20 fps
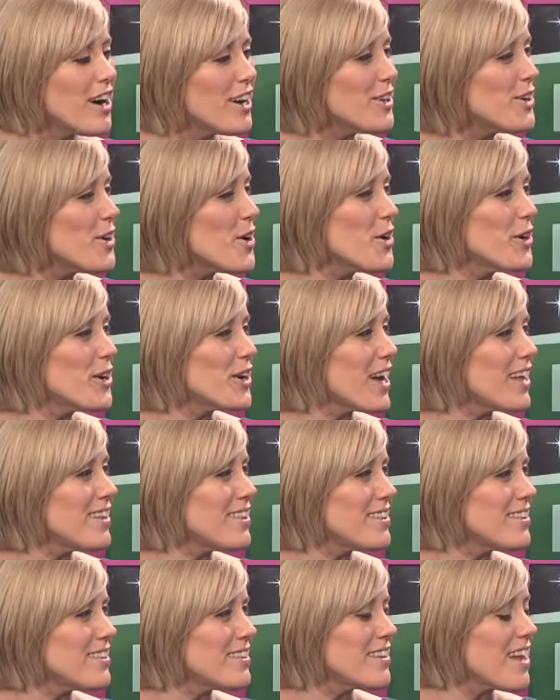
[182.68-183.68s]
don't know,
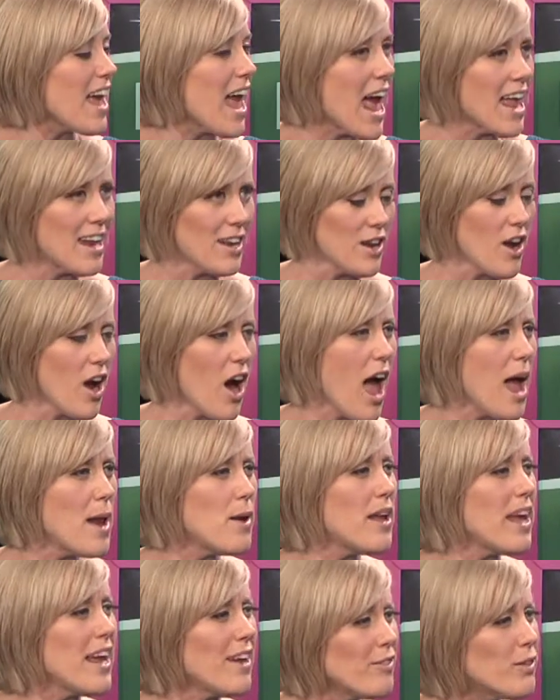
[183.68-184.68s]
and
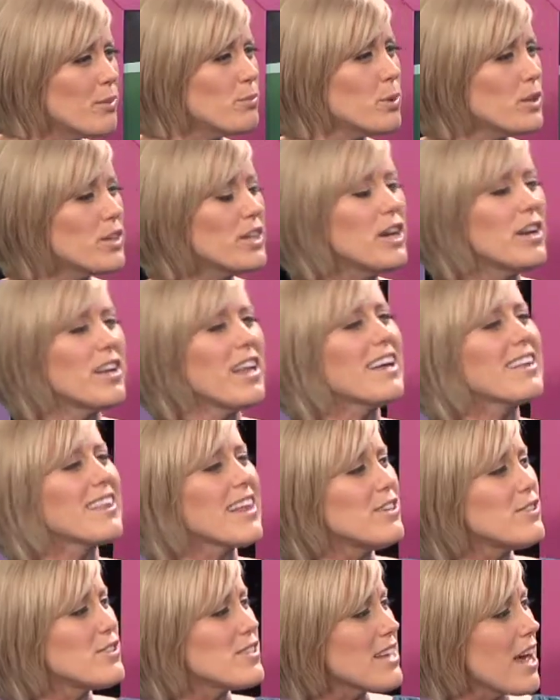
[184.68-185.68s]
even more, you know, like they
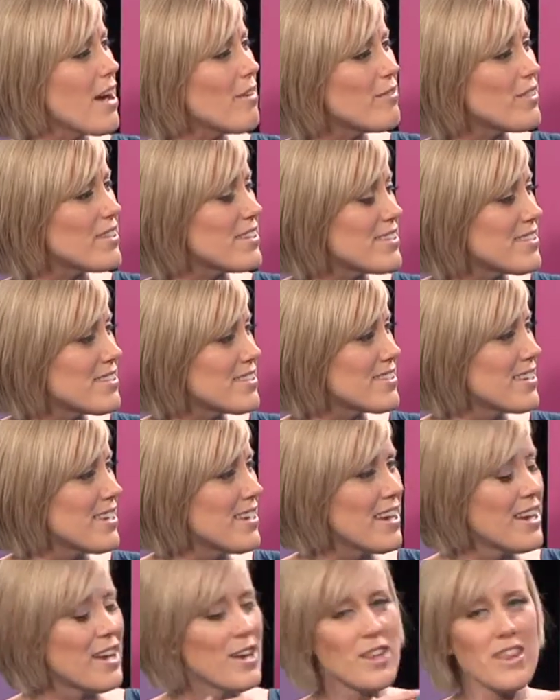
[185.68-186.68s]
just have these
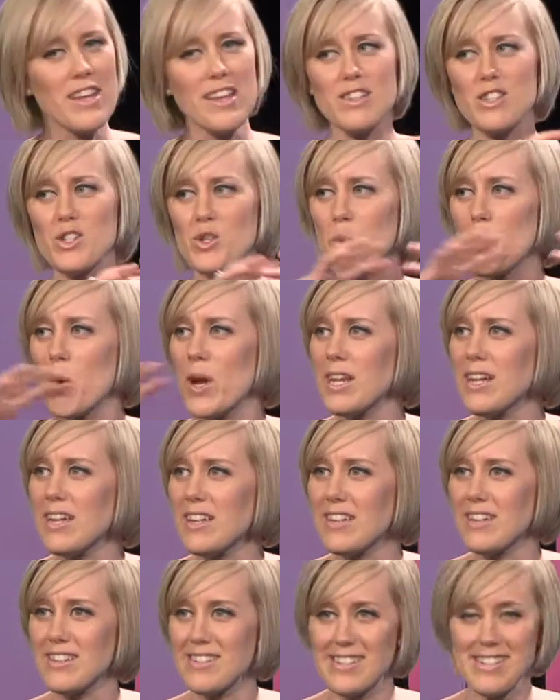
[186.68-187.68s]

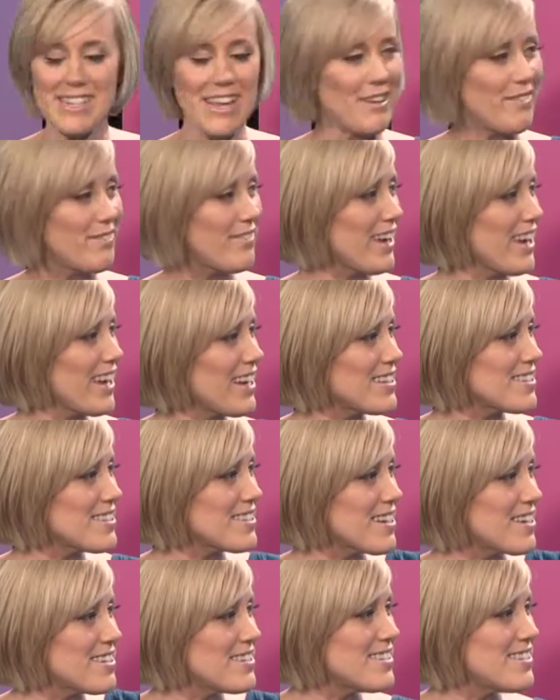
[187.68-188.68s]
20-year CVs, and
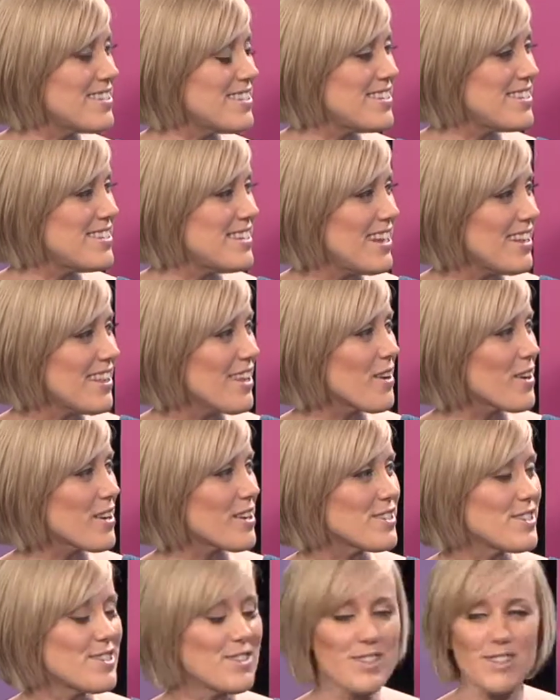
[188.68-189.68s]
I sit there and I
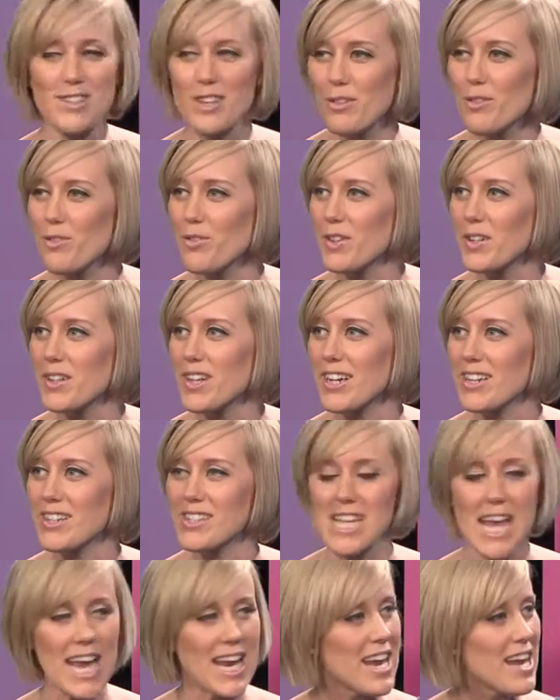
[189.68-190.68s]
still feel like a
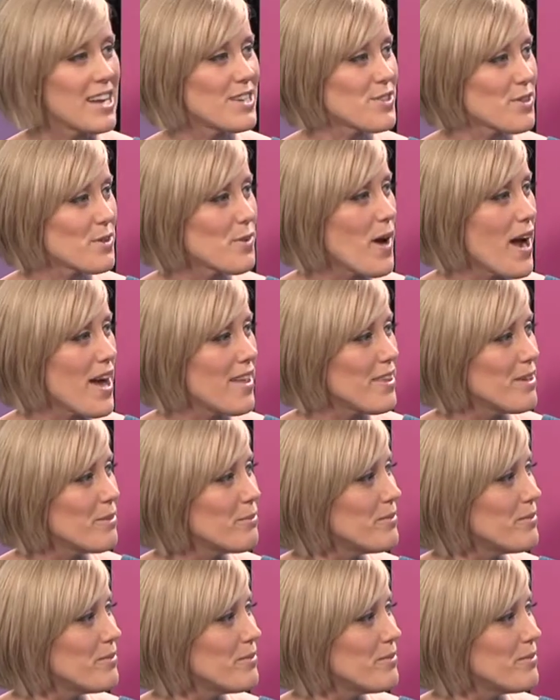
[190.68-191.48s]
teenager around them.